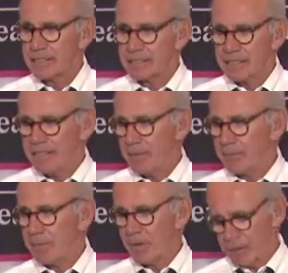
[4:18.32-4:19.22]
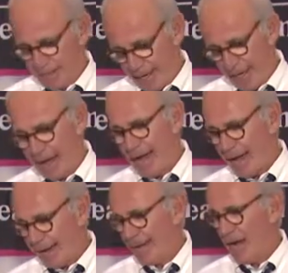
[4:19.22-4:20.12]
Simple, yeah. But I
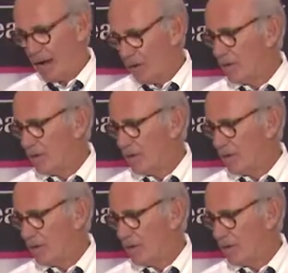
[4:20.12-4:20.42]
mean, I seriously,